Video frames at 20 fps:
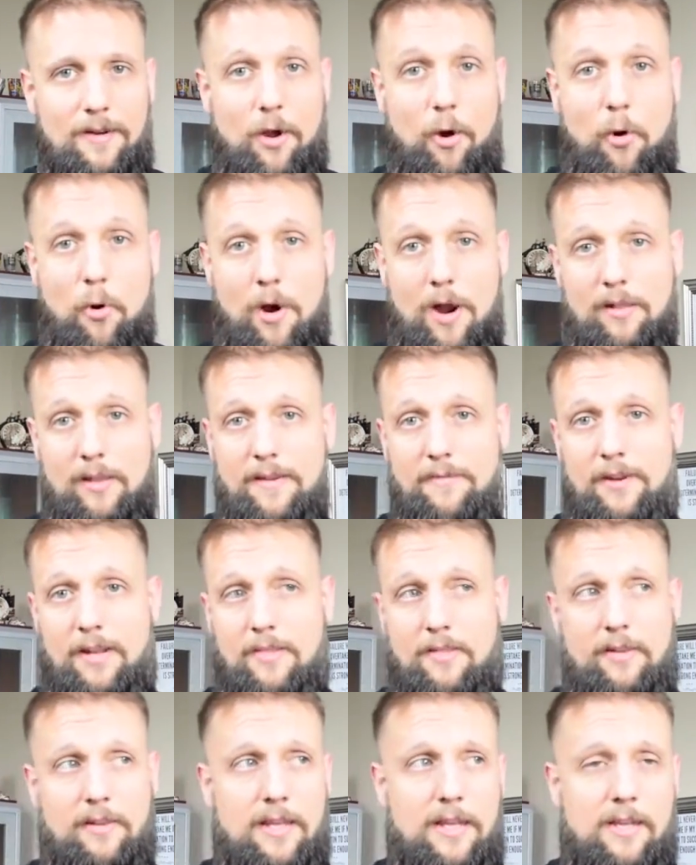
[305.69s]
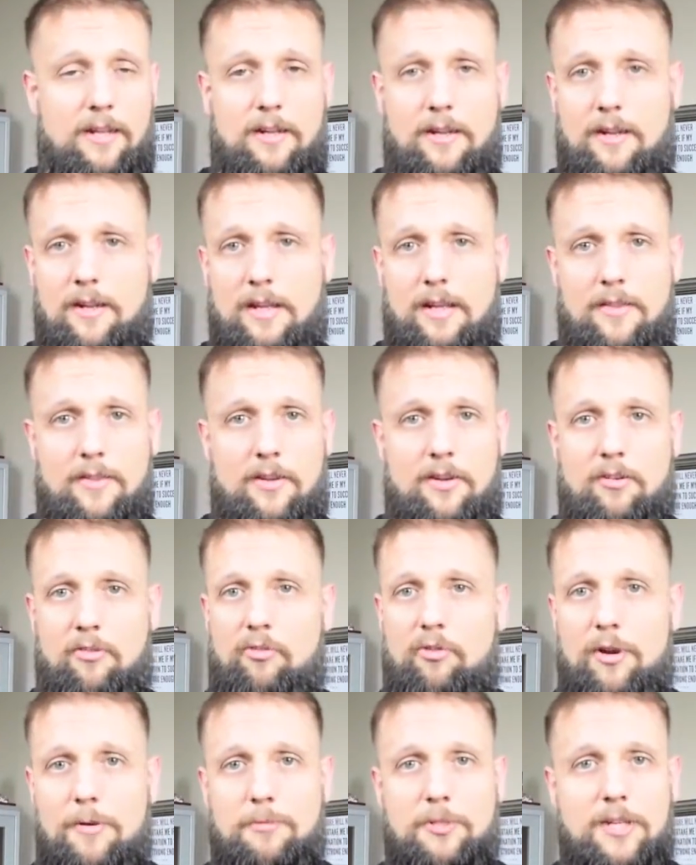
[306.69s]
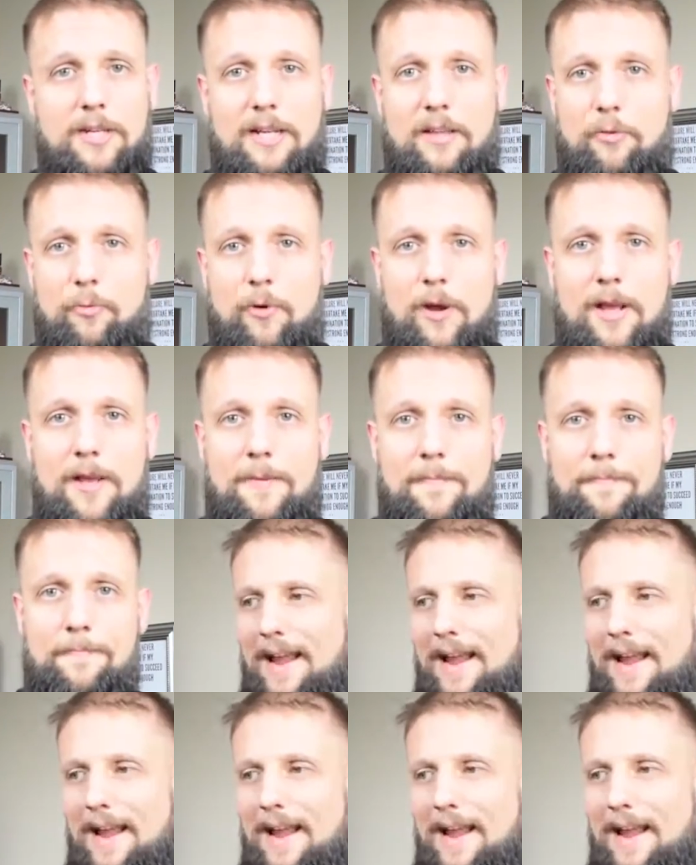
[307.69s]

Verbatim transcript: Or I'll leave it in the link in, in the description, either way.